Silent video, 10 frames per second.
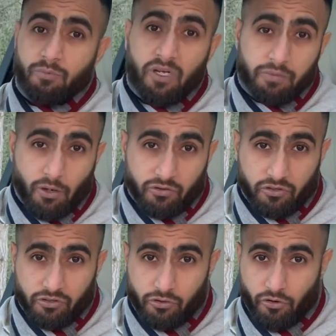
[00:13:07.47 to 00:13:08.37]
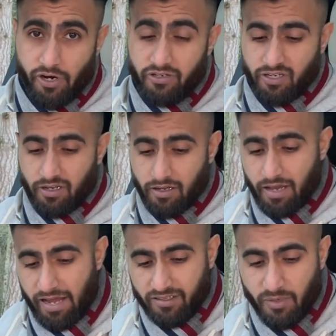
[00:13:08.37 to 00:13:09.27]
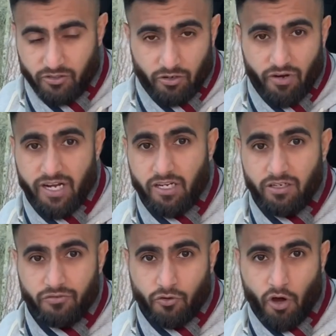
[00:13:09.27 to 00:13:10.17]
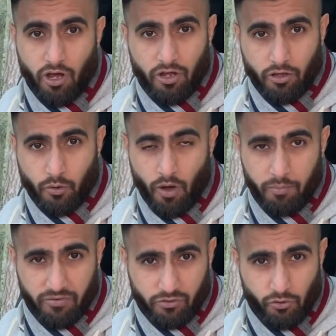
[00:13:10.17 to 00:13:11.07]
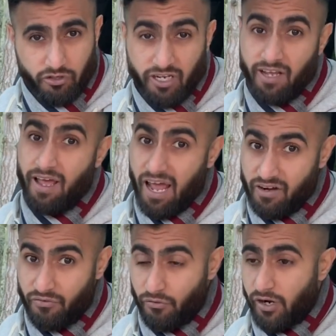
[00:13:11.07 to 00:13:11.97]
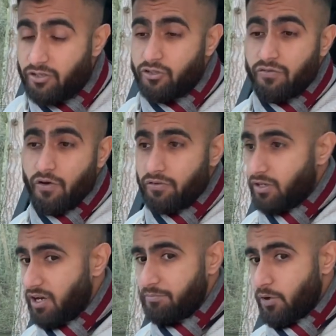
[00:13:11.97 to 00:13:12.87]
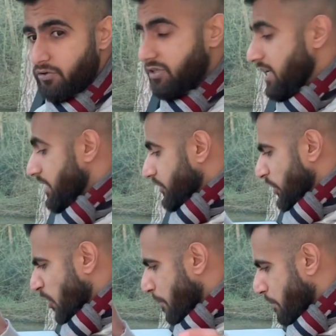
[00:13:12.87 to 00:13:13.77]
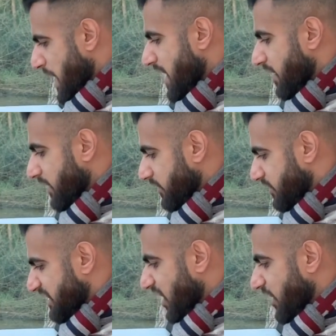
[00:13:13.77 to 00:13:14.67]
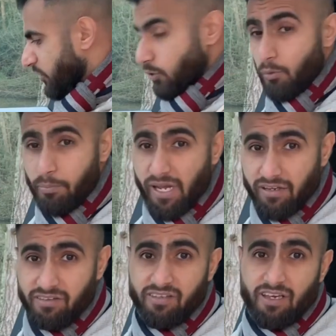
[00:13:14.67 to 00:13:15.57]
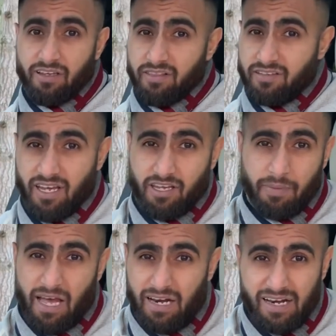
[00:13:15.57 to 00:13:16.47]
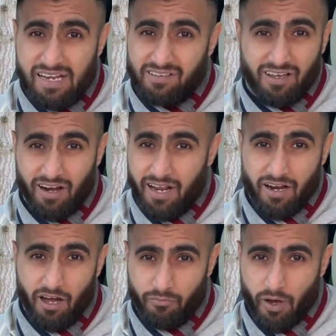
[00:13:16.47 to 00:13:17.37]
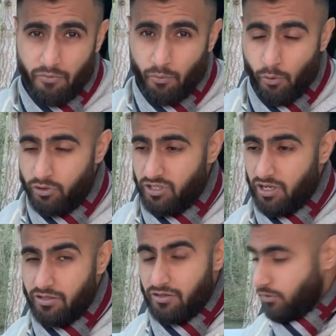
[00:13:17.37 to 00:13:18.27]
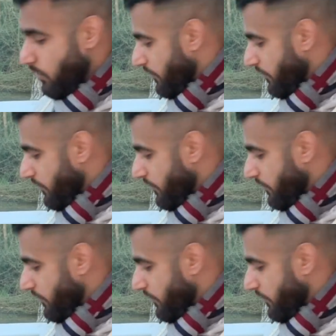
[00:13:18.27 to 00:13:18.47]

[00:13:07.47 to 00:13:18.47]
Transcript: moves me onto the storage. As I mentioned already, you've got quite a bit of storage in here and a fridge. You've got the glove box, you've got big side door bins. They take about a litre and a half worth of water. The annoying